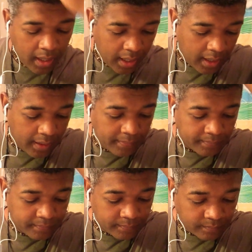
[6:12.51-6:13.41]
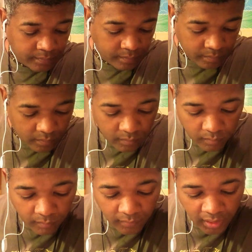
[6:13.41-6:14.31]
Um,
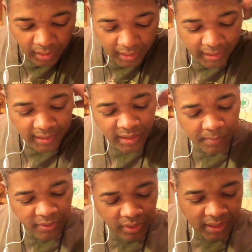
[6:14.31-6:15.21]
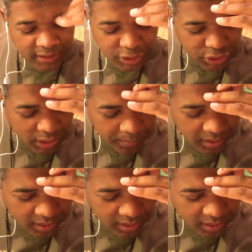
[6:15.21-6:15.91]
intimate relationship